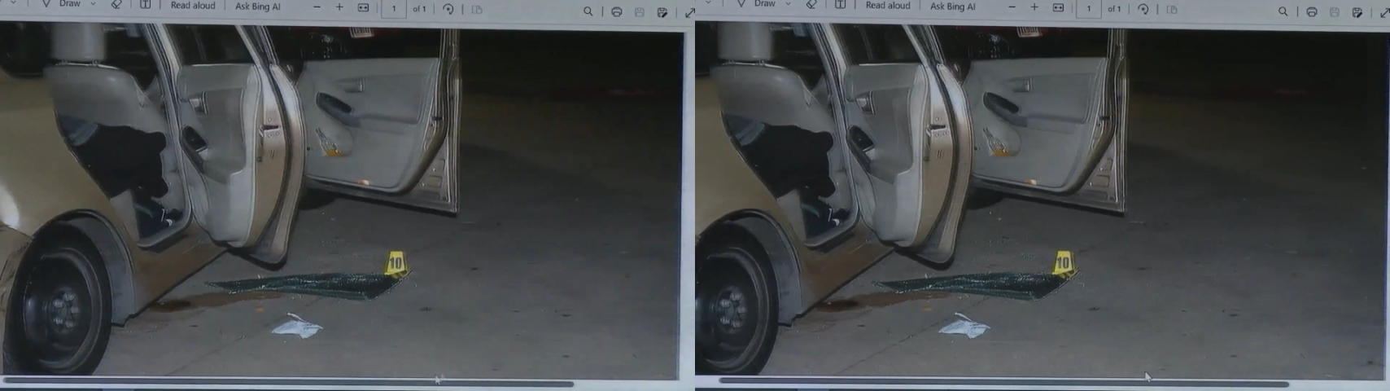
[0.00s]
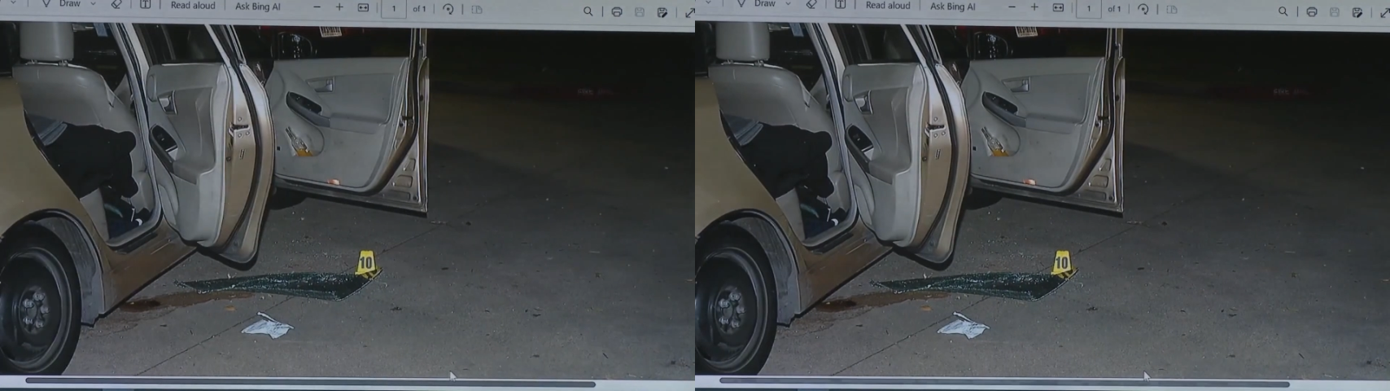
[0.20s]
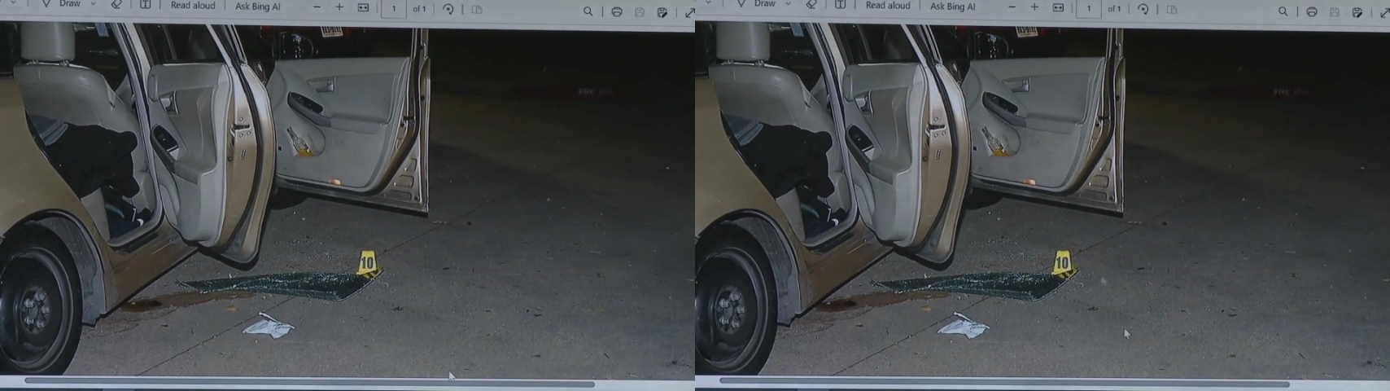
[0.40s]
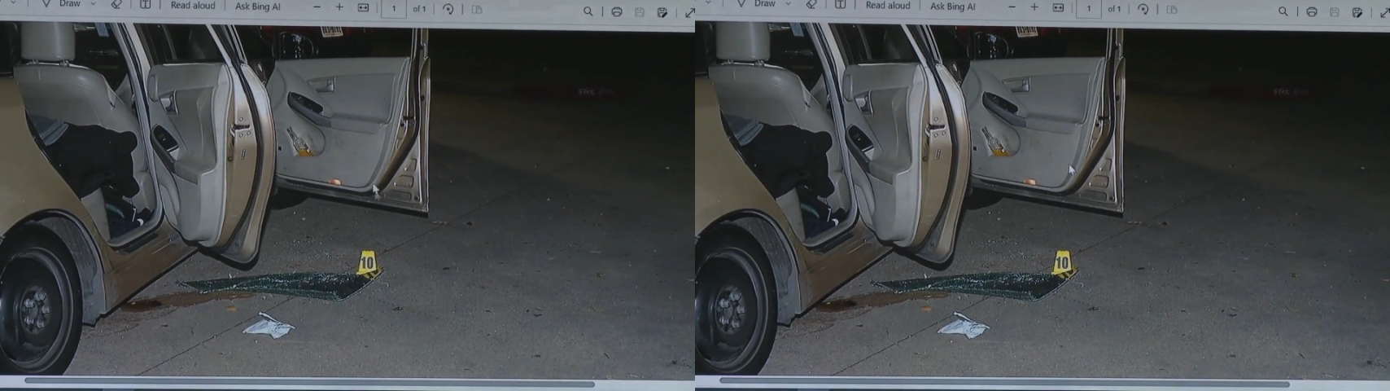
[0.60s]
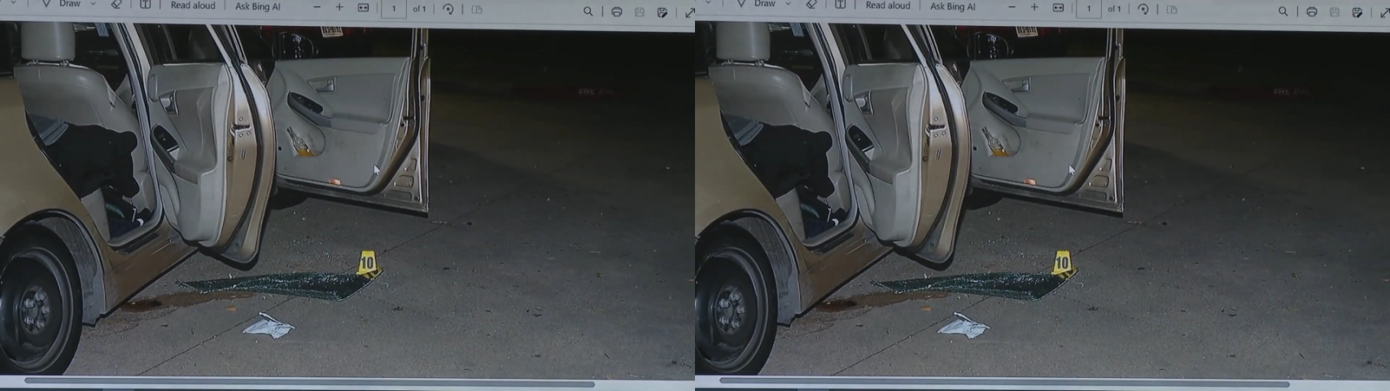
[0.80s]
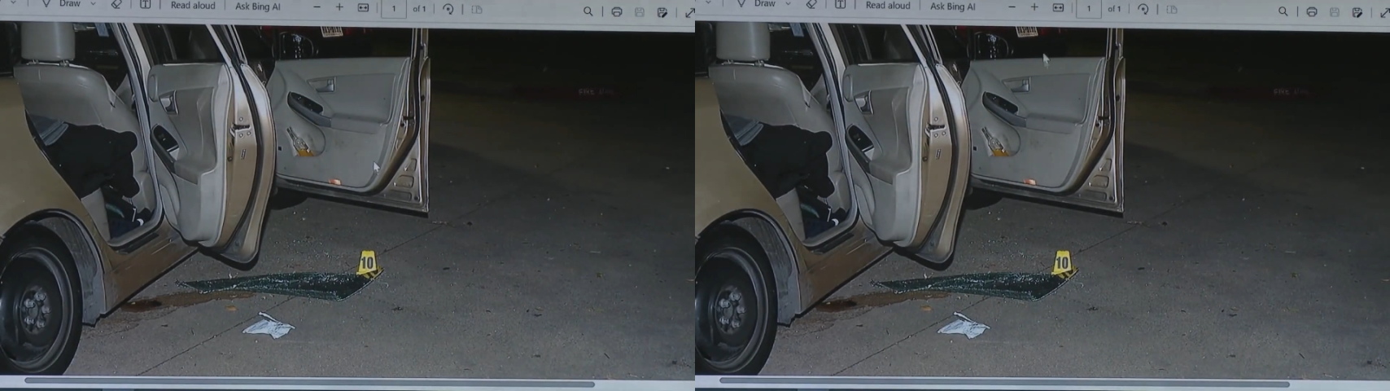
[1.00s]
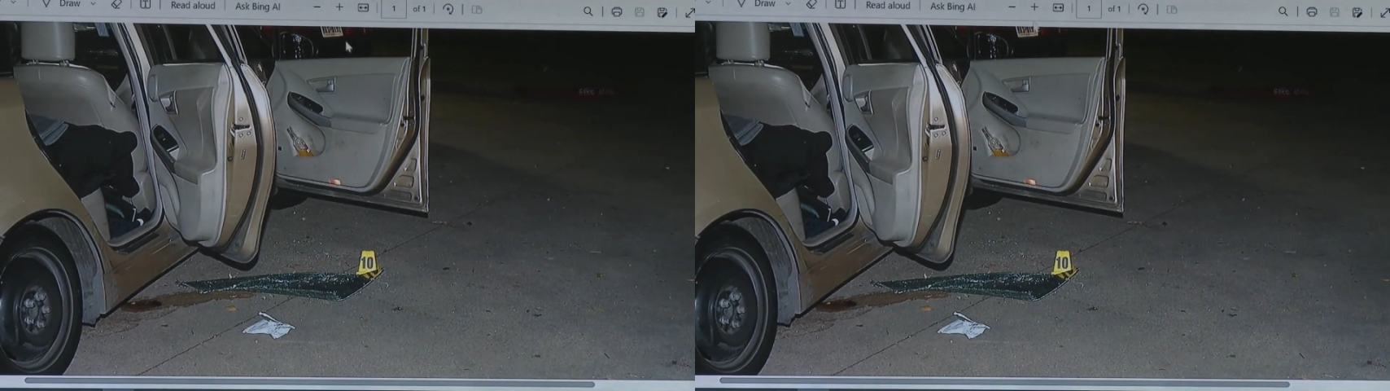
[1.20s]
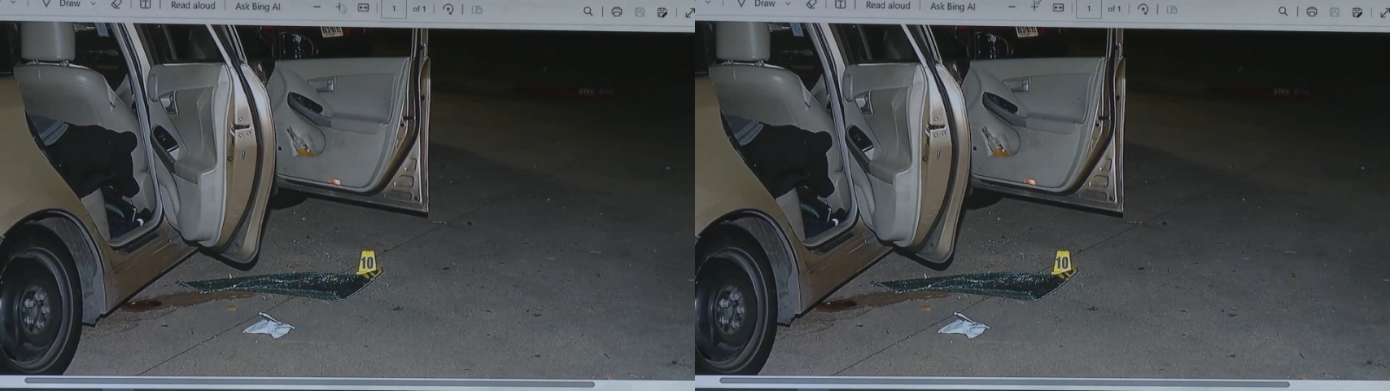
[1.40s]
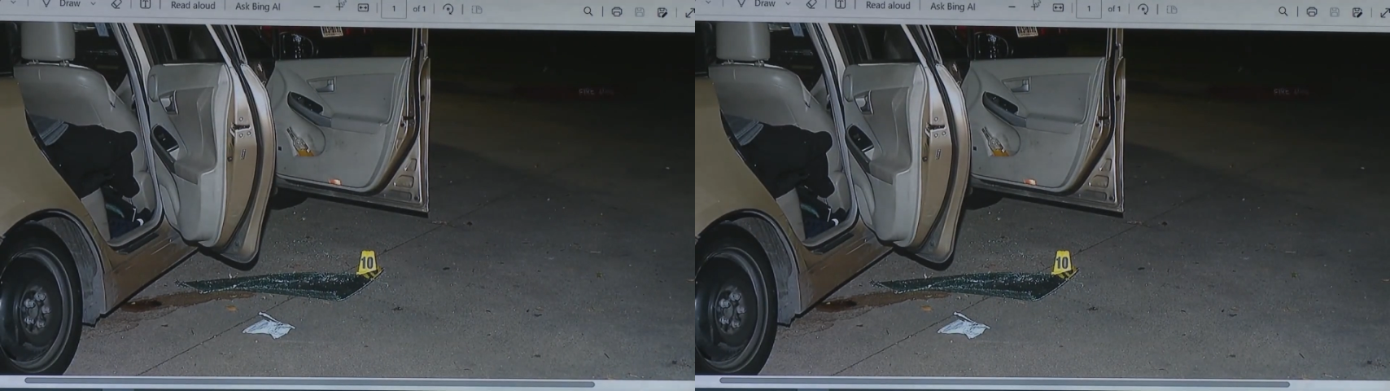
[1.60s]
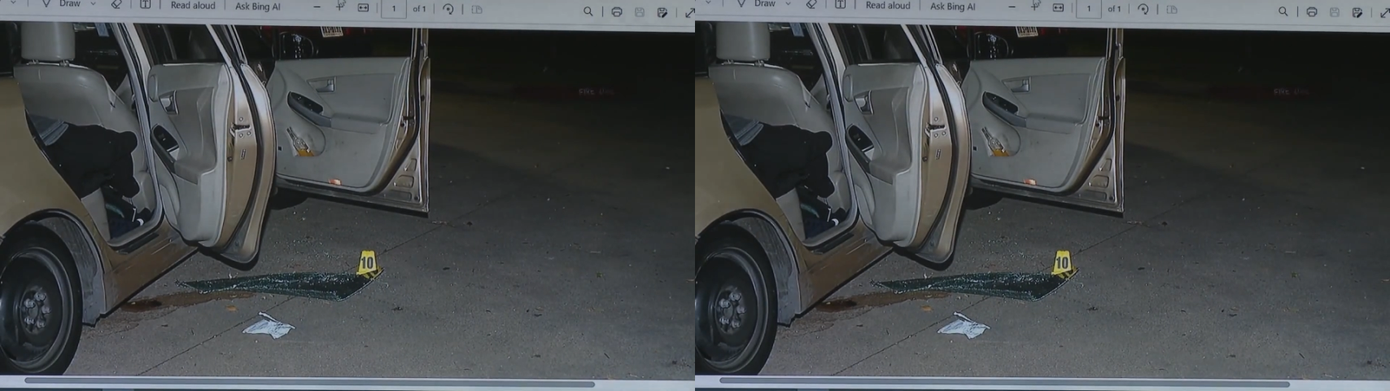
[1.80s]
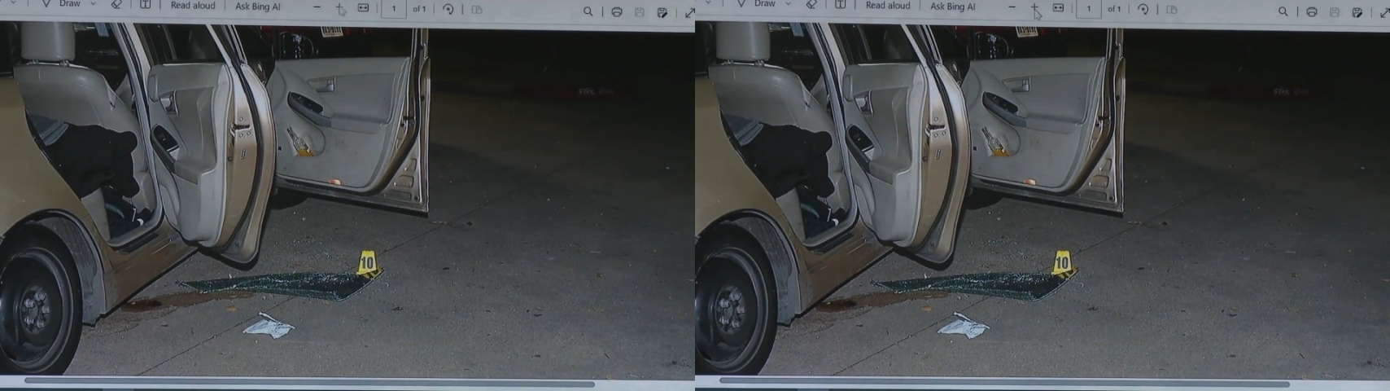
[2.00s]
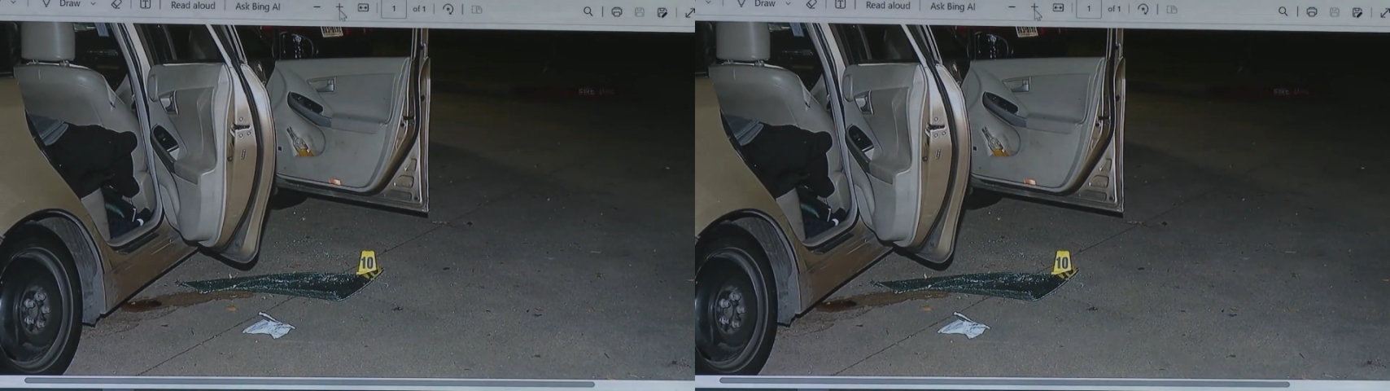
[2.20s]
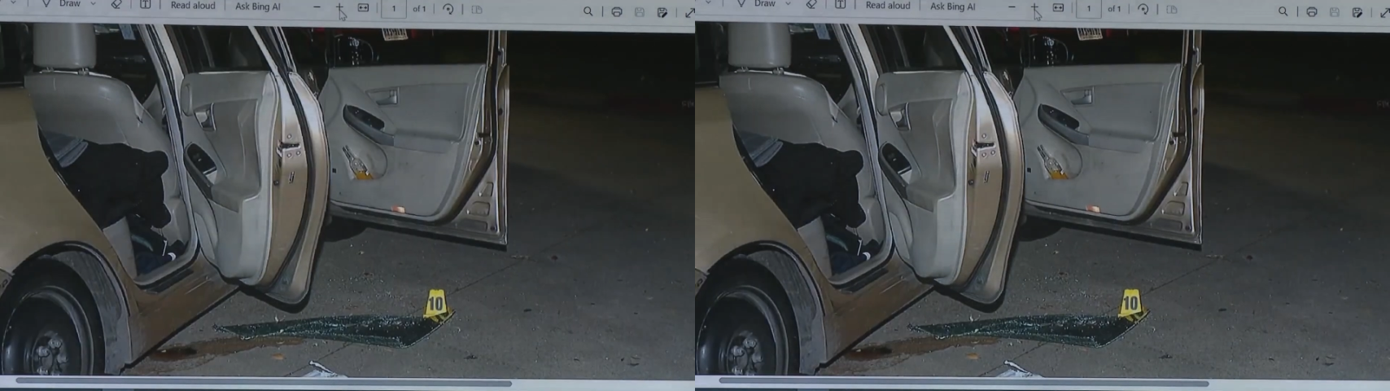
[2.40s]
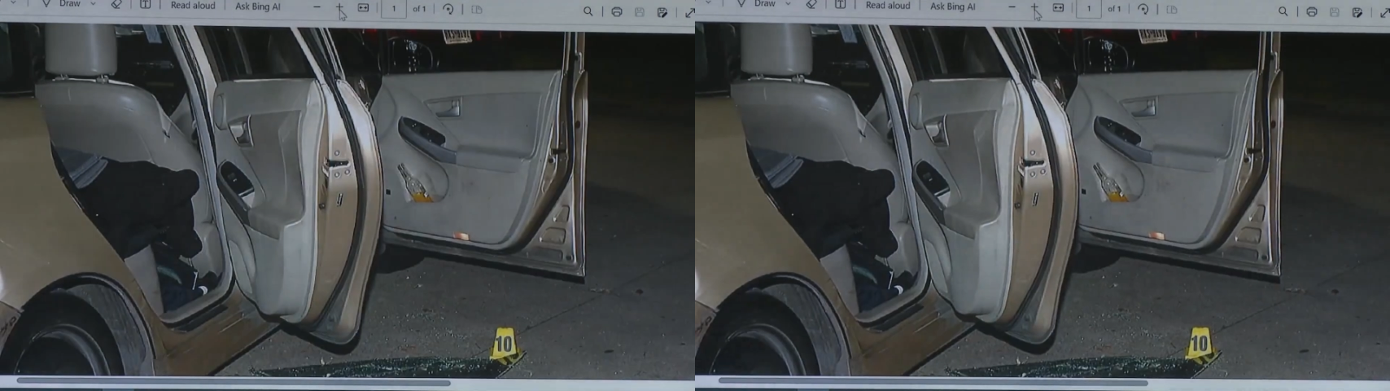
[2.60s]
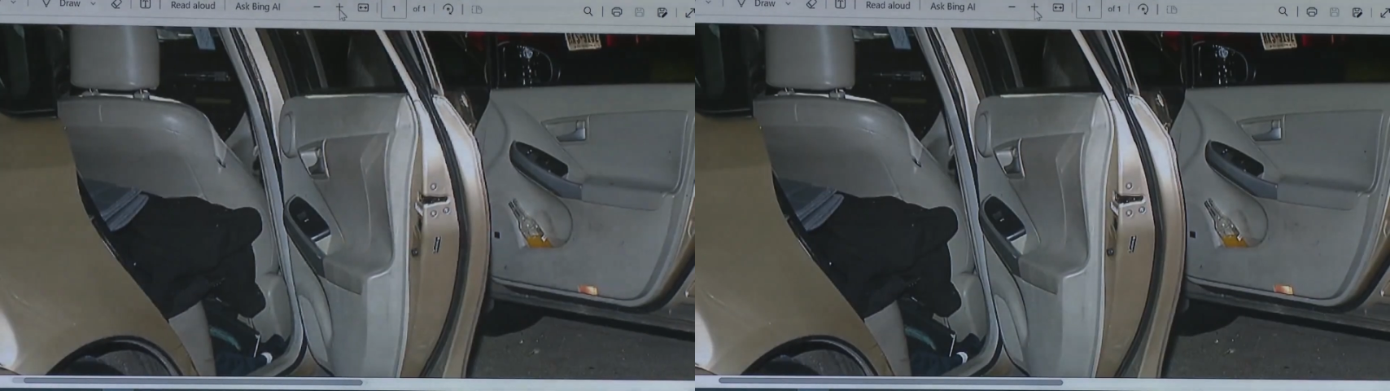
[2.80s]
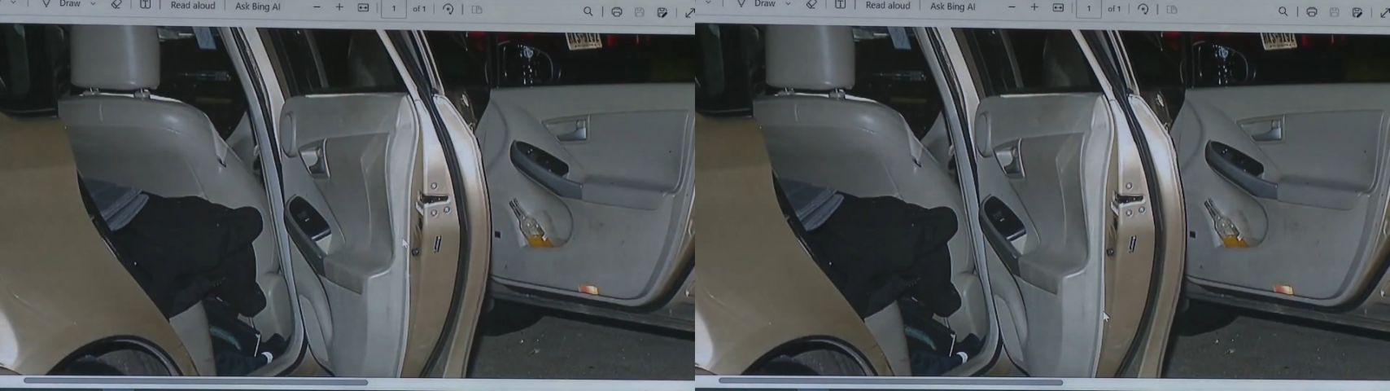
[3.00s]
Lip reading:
No face is visible, so there are no lips to read.